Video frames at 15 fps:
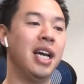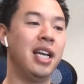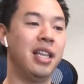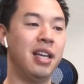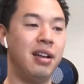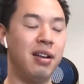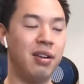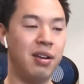and
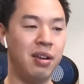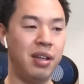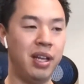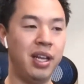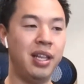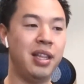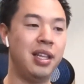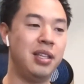then
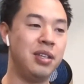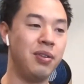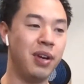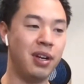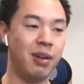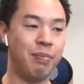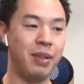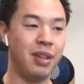you
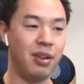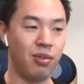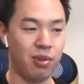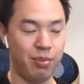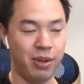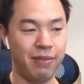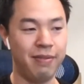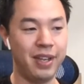end up in the
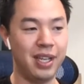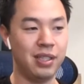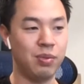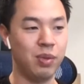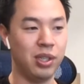norming phase,